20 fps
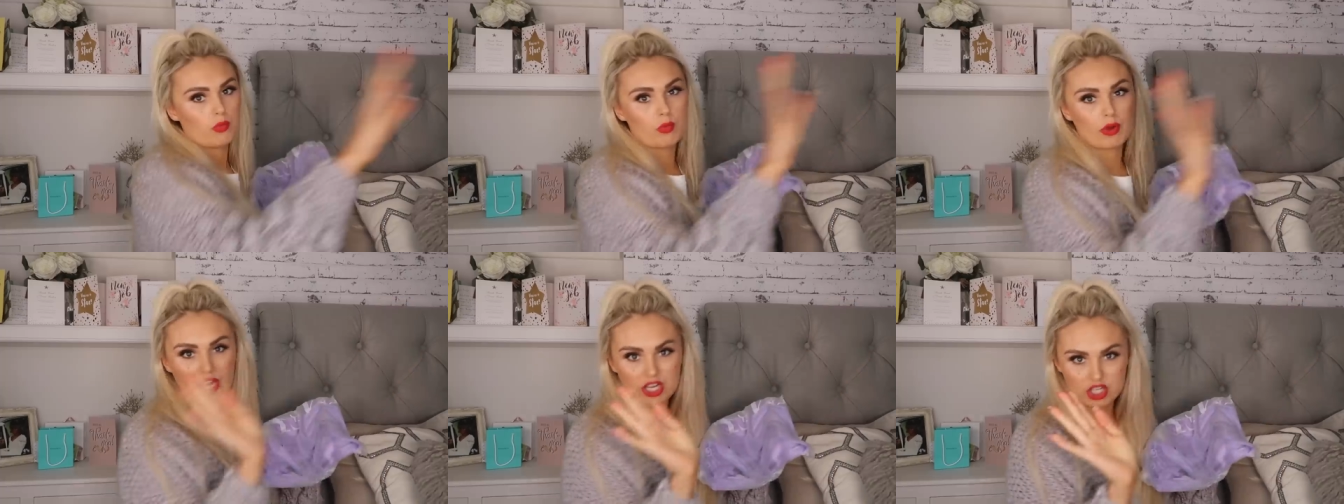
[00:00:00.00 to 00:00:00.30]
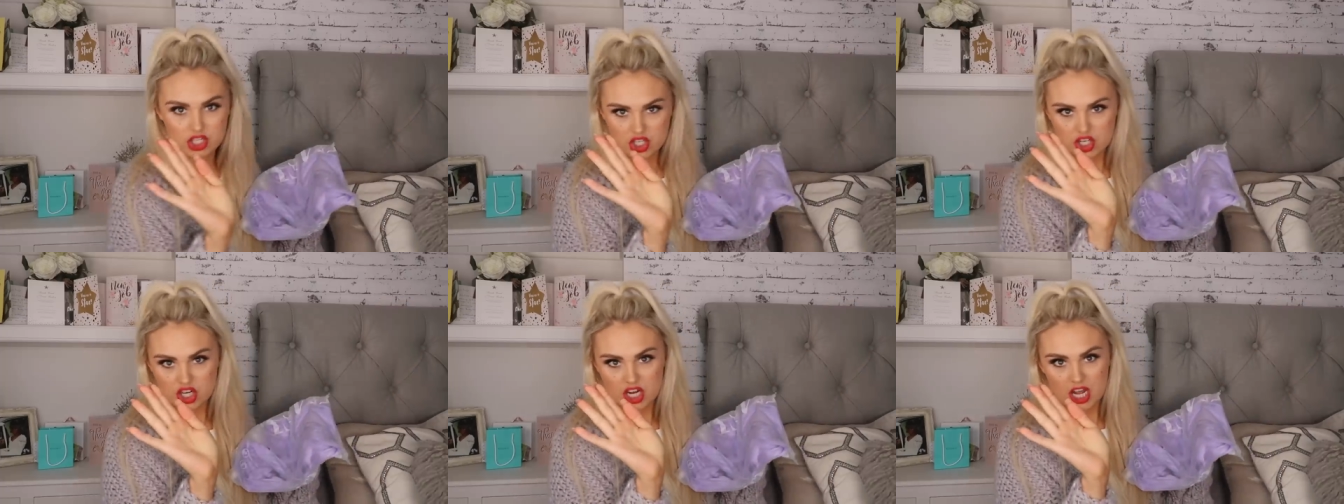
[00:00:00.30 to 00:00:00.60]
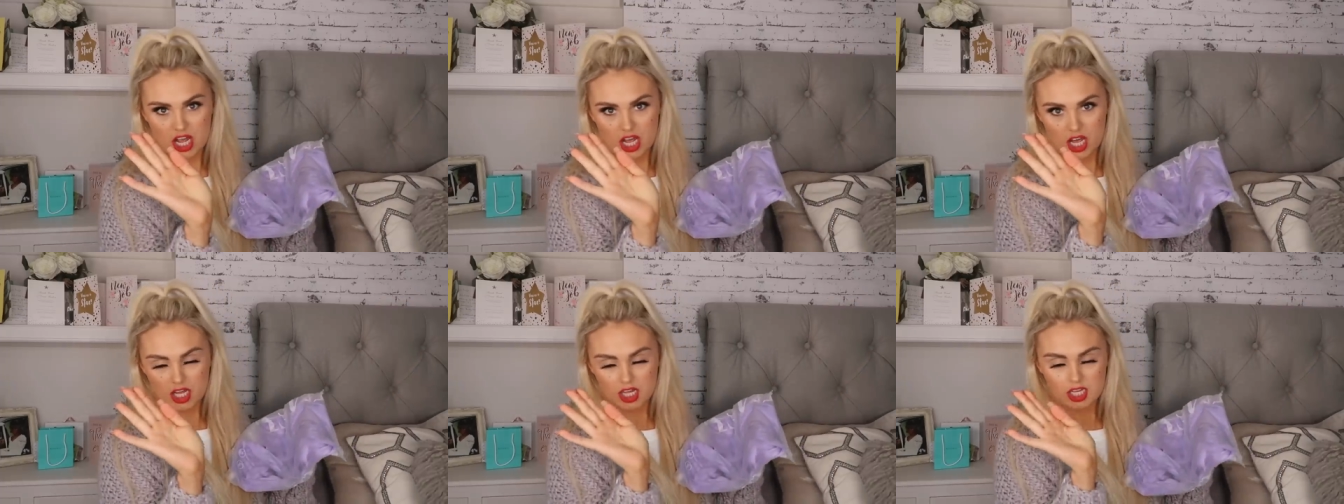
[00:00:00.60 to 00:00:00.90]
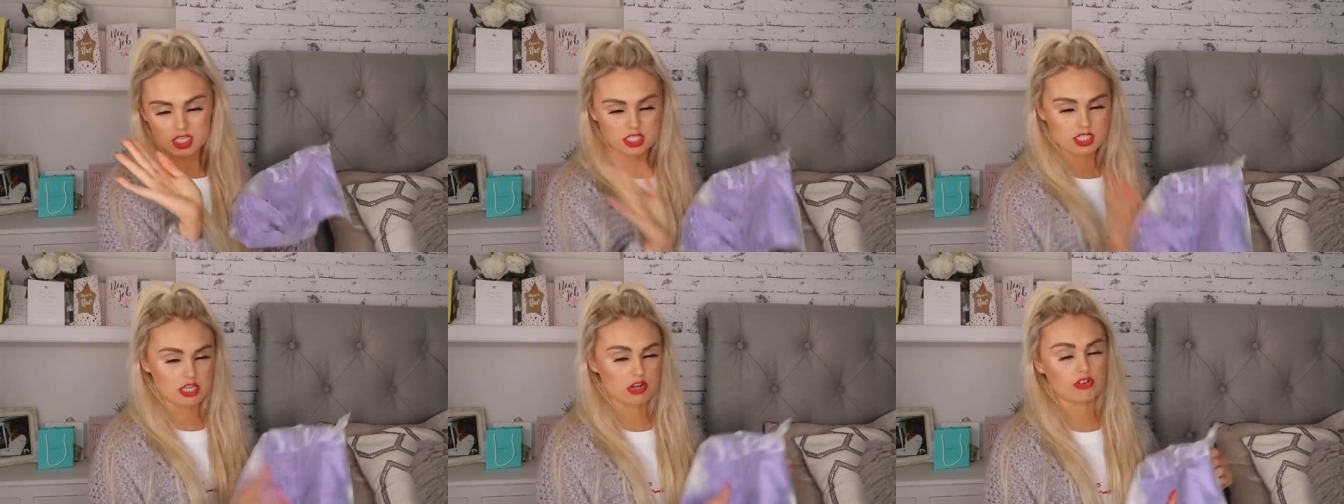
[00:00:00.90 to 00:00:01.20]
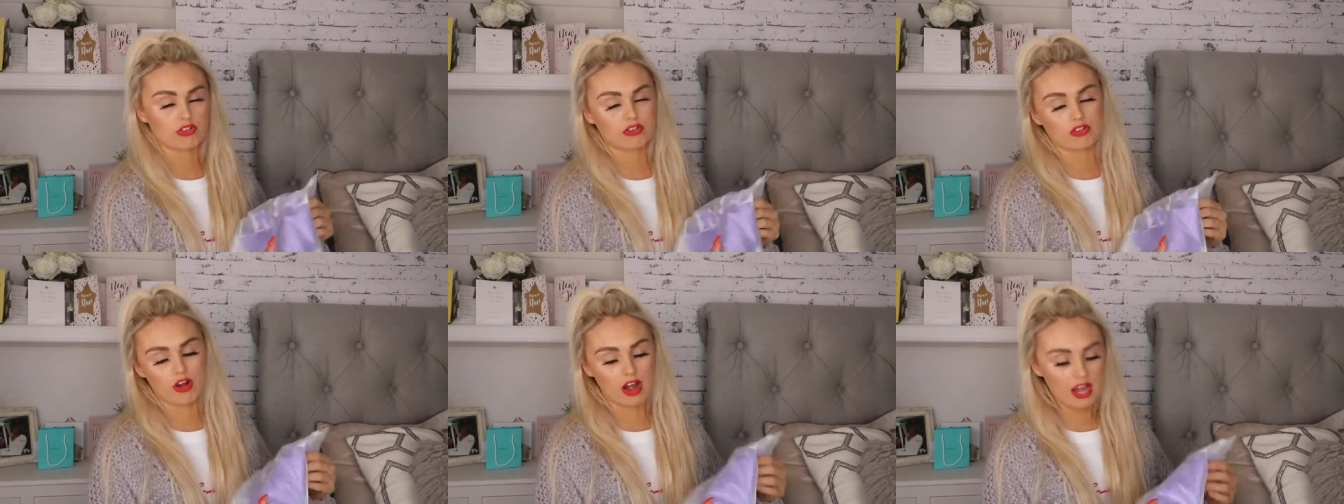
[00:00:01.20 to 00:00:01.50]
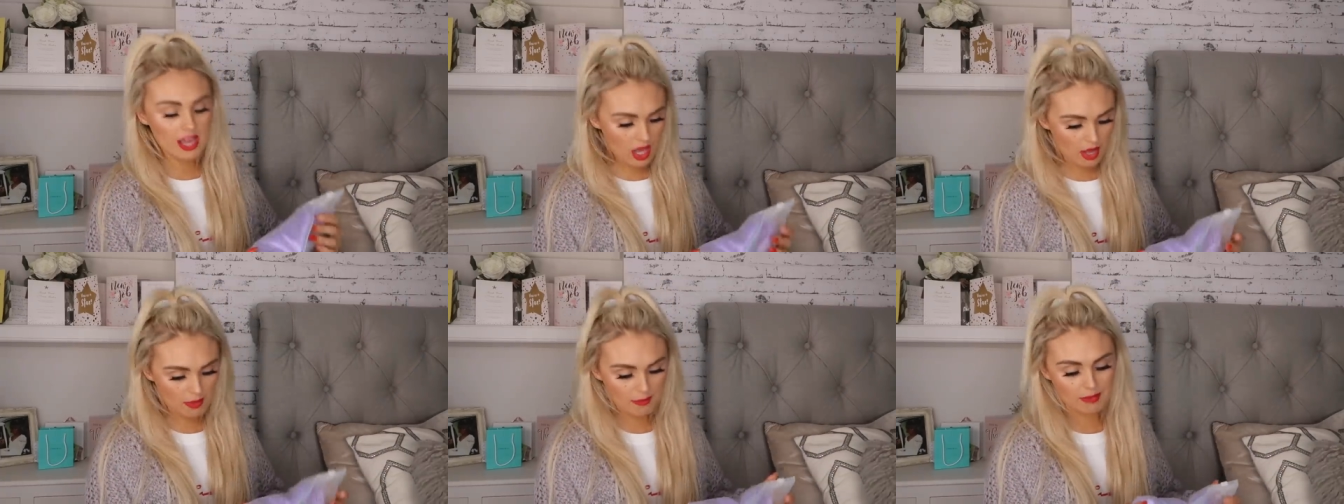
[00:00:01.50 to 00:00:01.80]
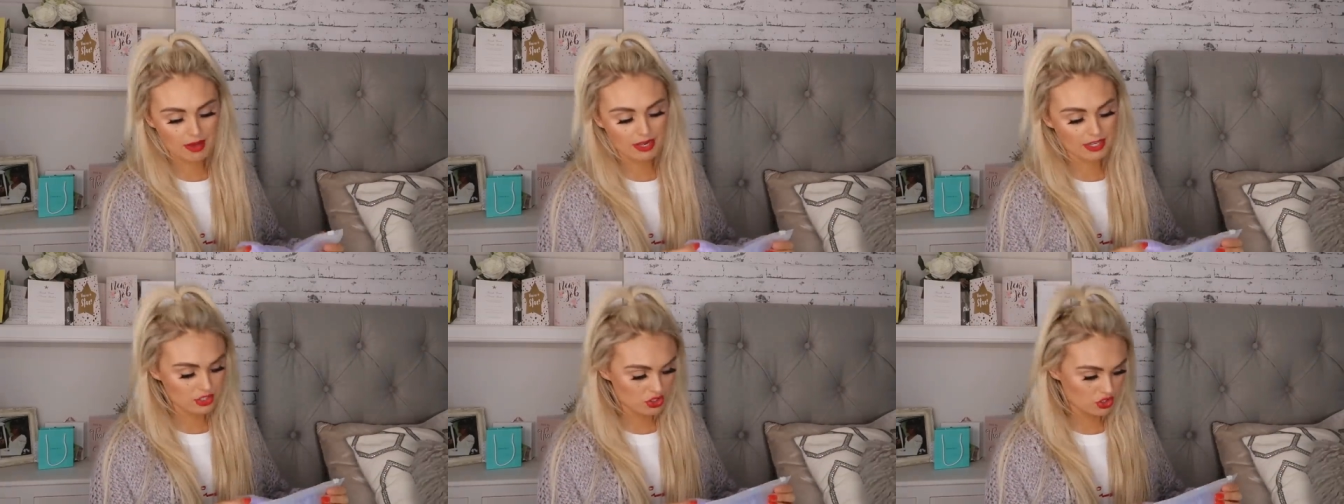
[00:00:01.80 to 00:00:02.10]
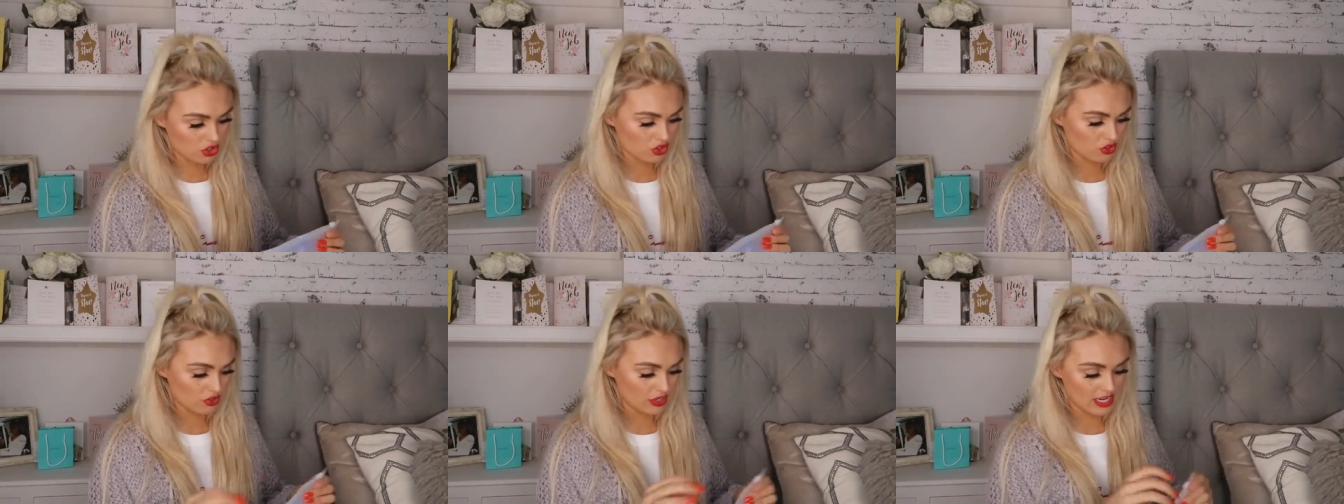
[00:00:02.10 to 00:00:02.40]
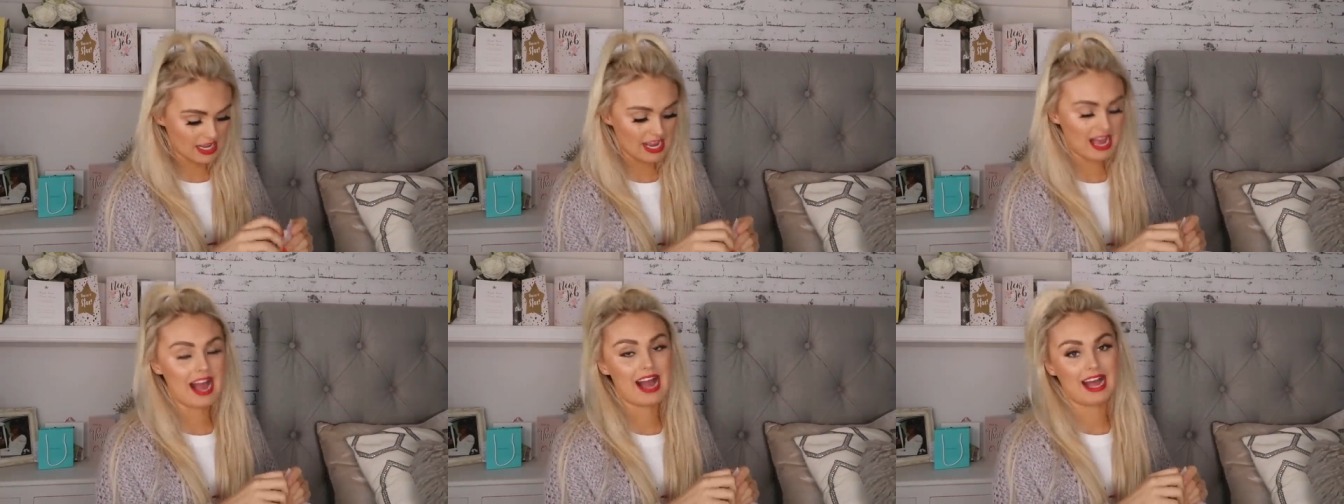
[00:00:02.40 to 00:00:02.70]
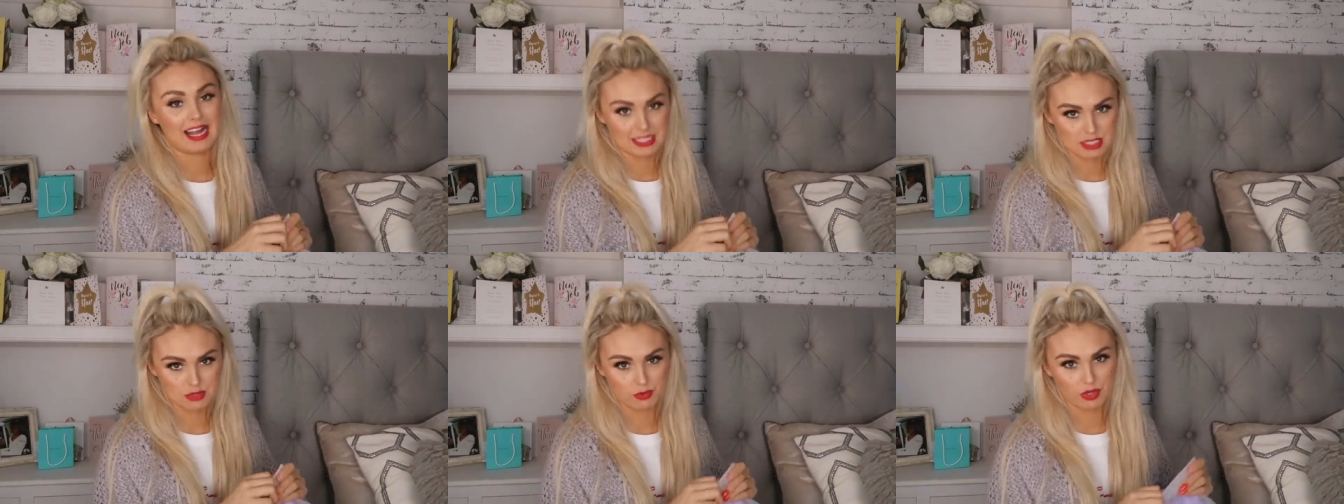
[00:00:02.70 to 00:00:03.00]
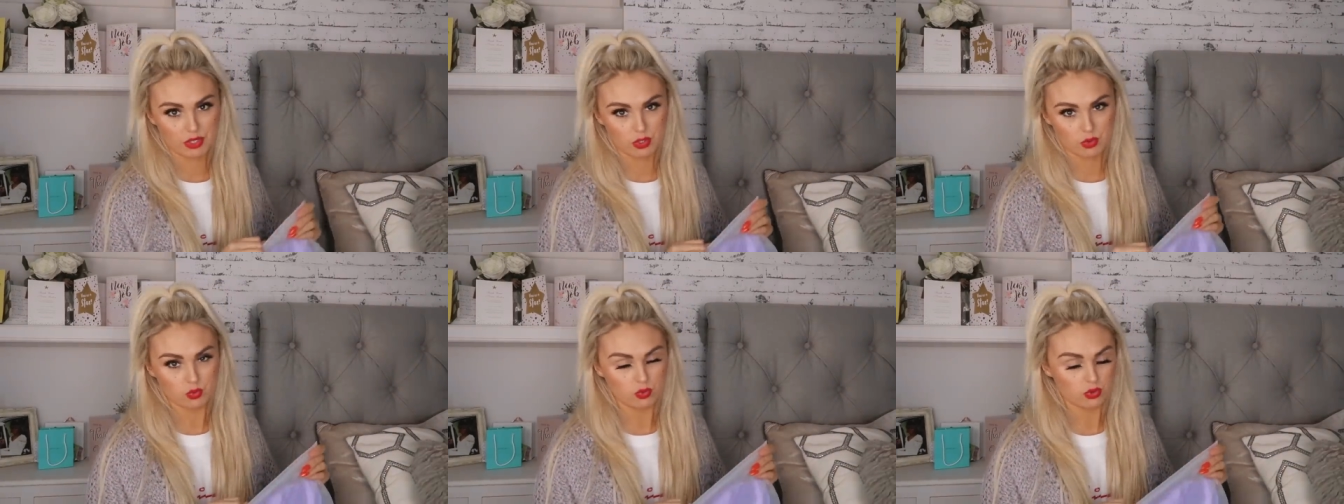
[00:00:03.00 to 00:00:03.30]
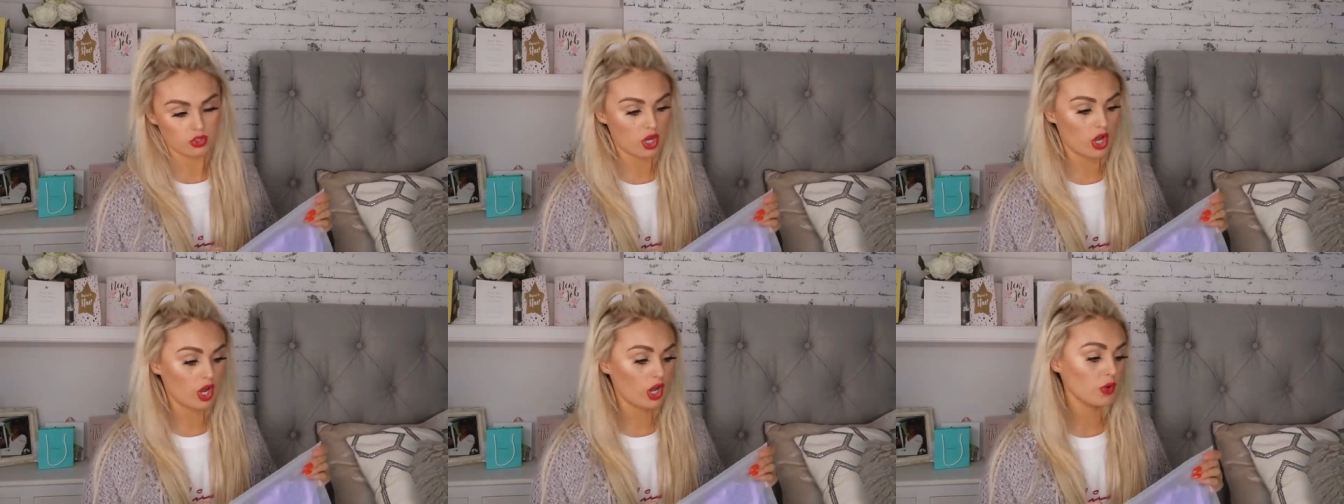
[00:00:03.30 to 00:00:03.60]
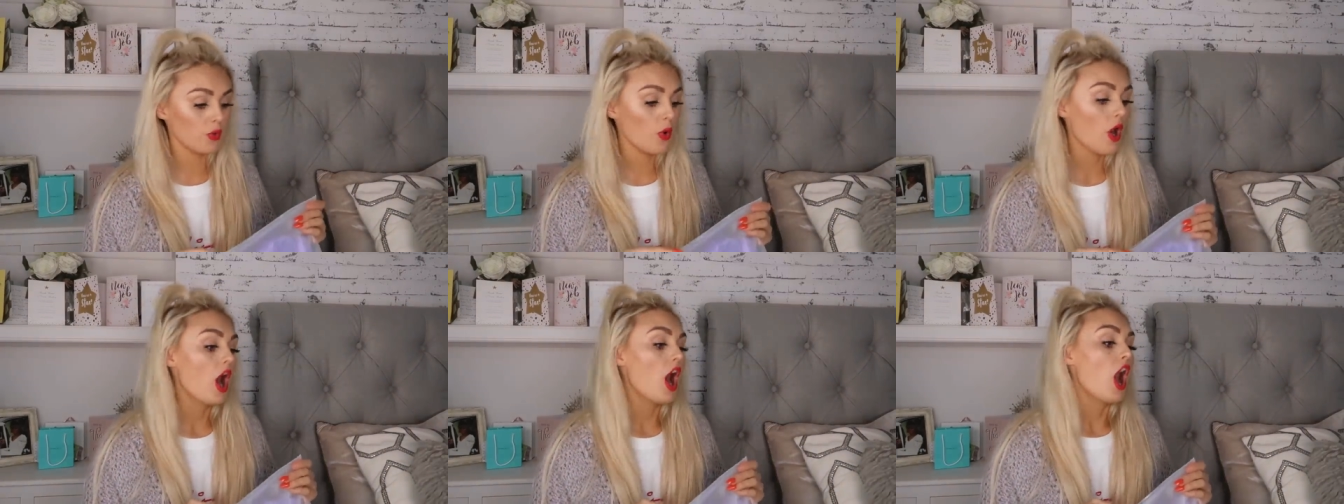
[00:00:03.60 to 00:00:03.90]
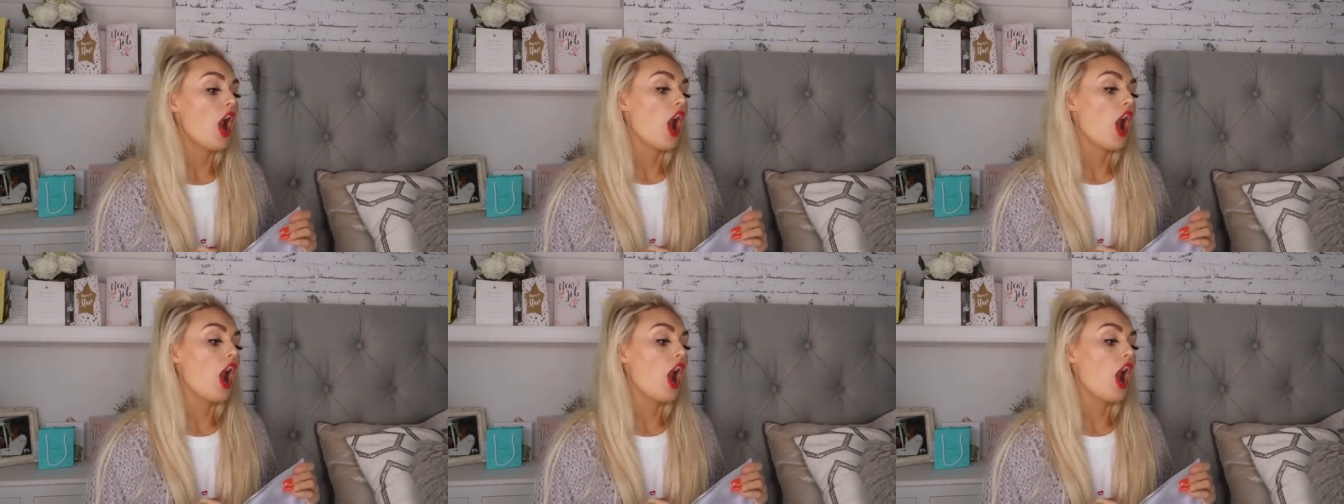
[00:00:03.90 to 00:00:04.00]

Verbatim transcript: which is right up my street, as we all know.